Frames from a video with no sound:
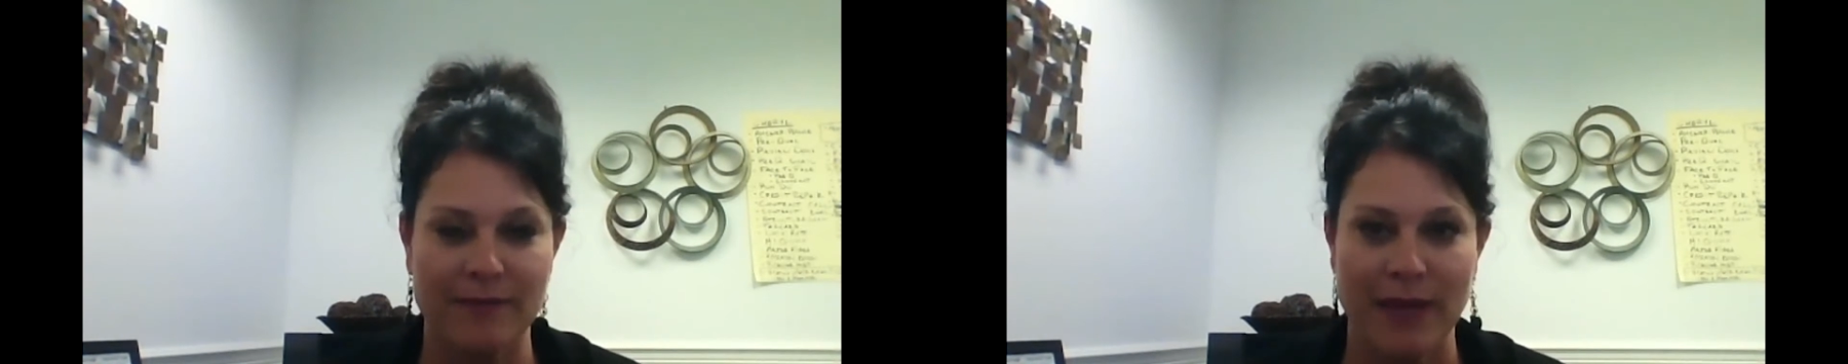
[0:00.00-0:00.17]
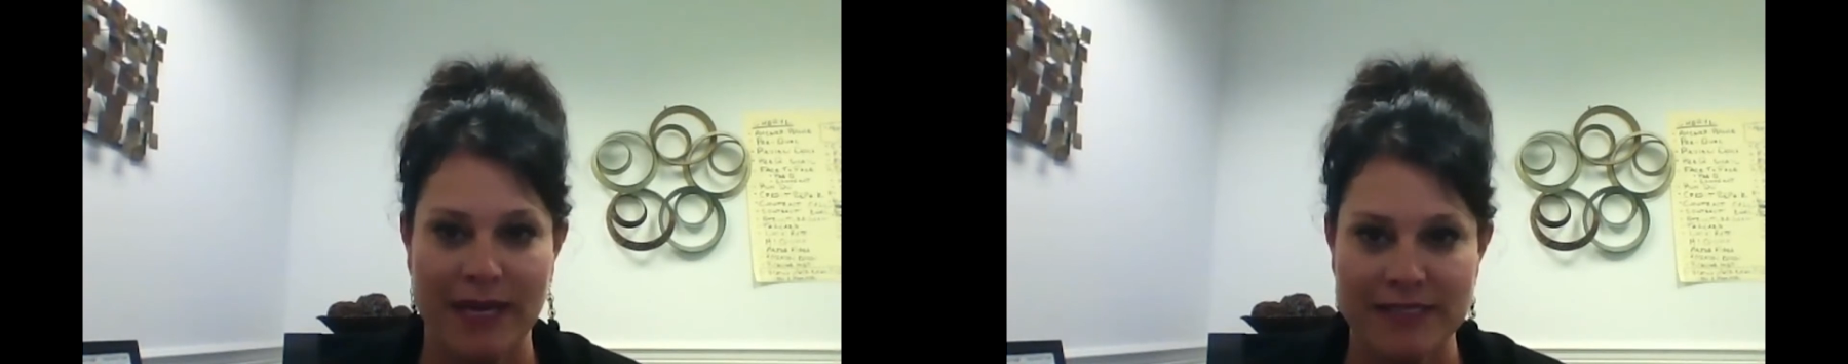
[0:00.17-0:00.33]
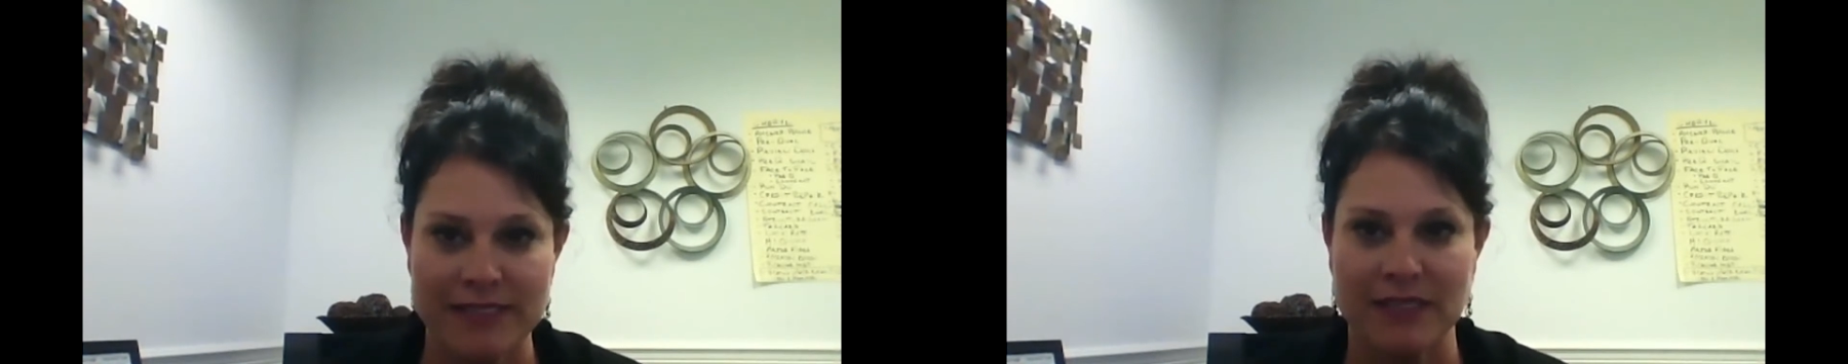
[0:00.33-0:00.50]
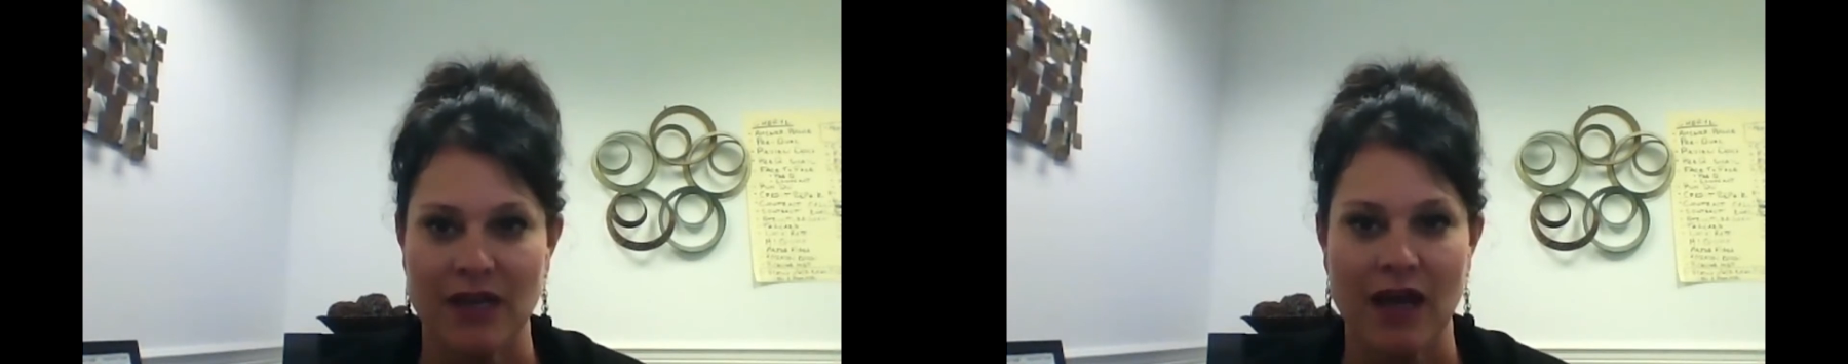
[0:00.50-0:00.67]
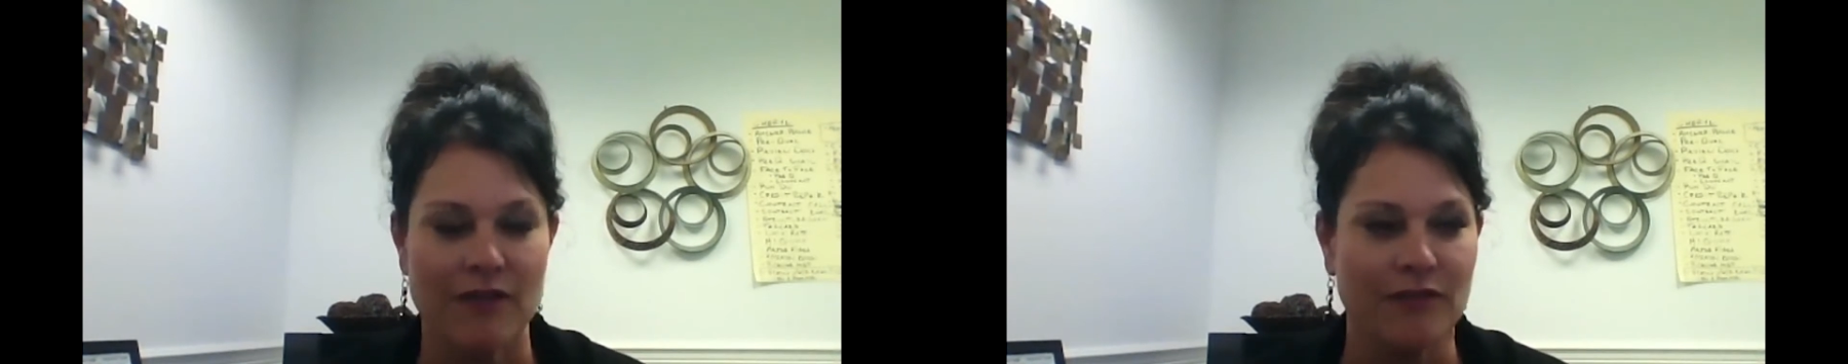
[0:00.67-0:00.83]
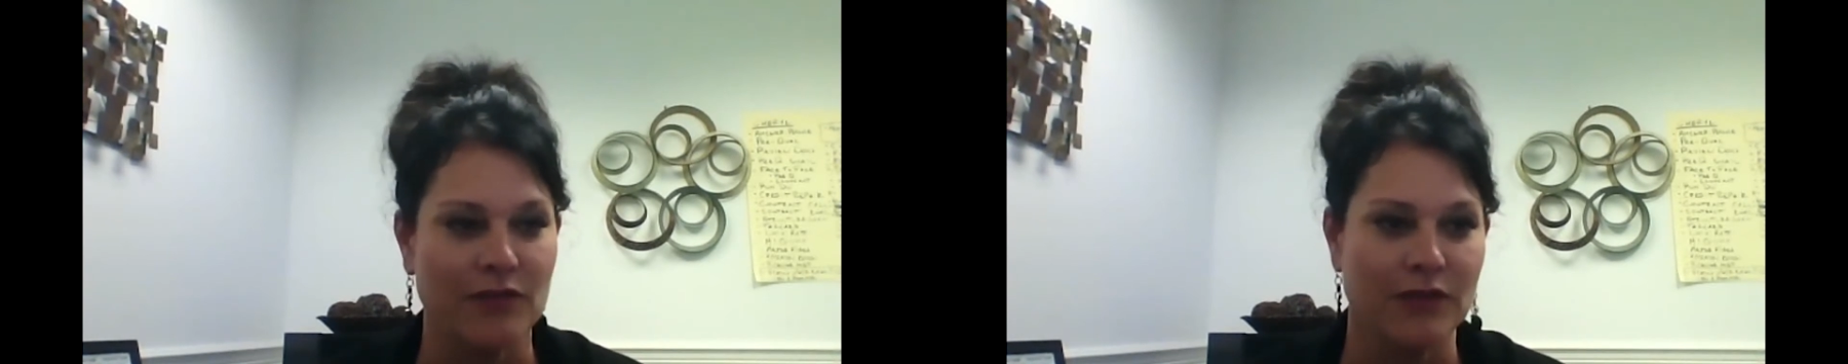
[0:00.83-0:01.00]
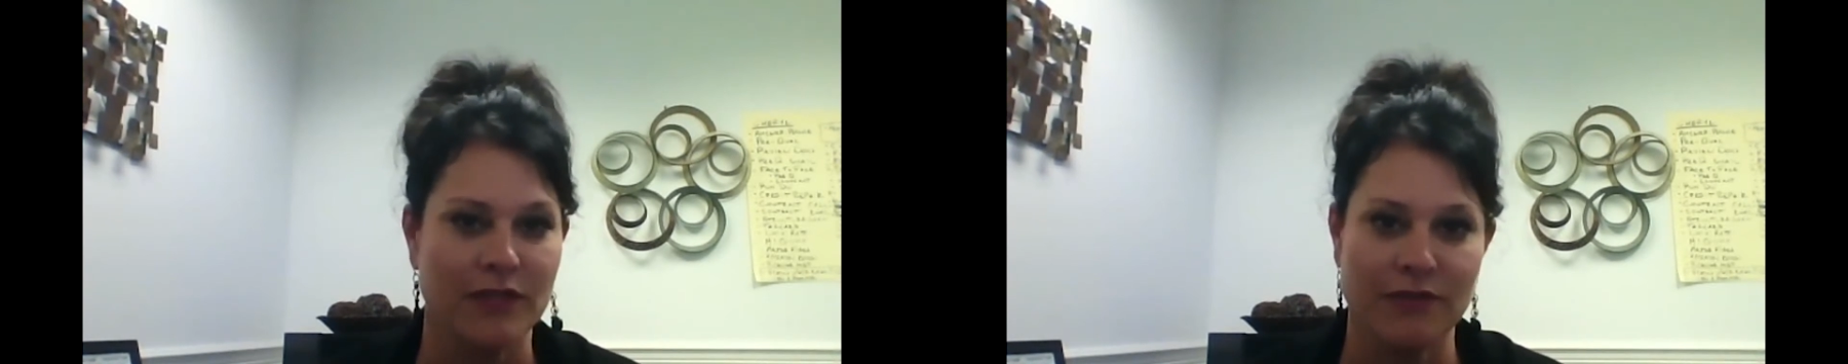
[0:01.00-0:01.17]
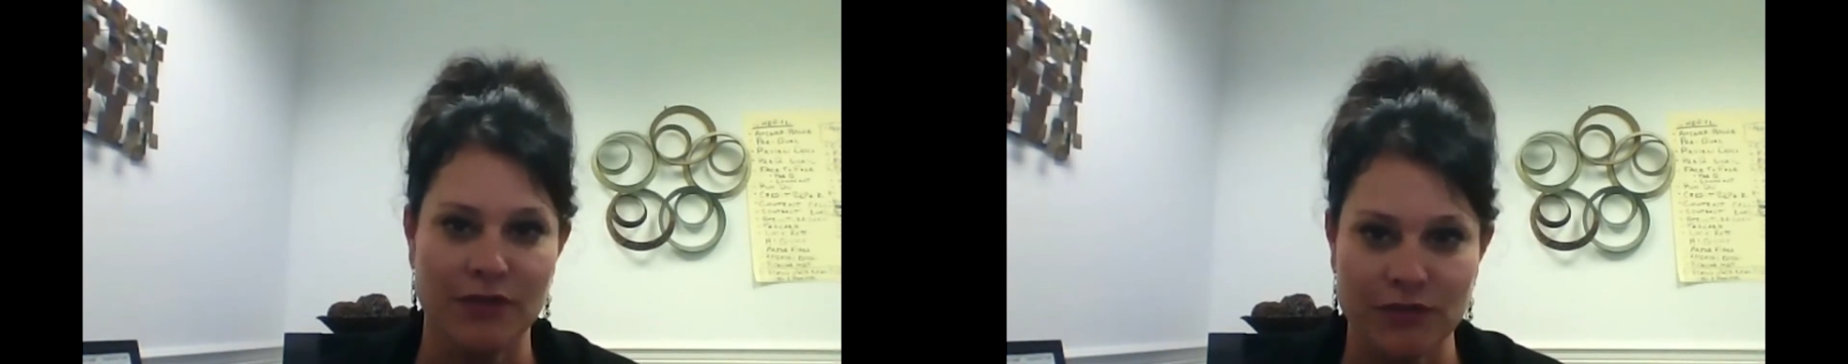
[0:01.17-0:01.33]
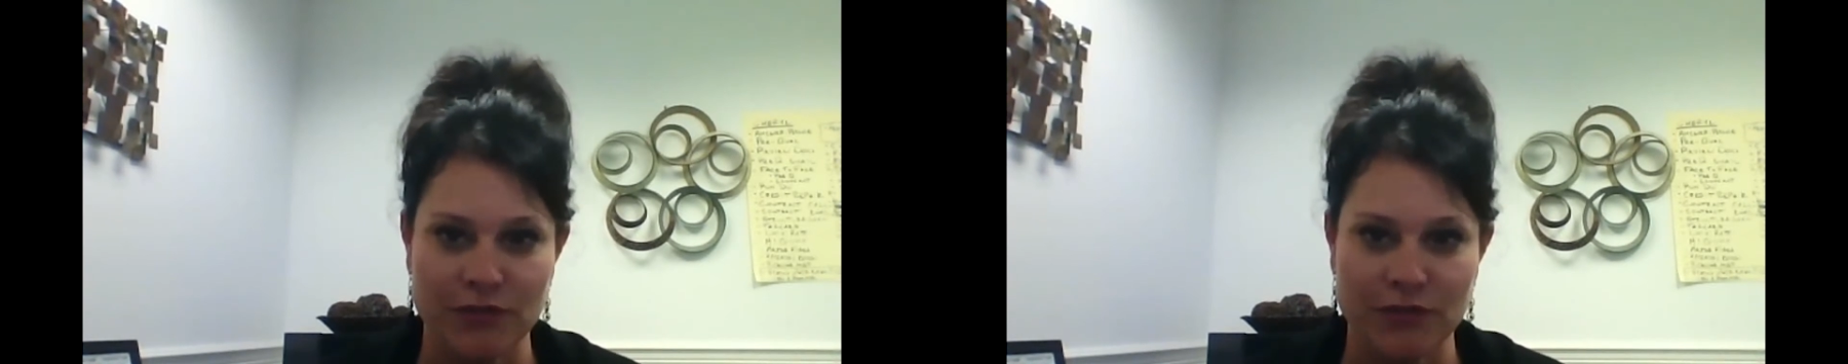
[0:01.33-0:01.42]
pass it off or give your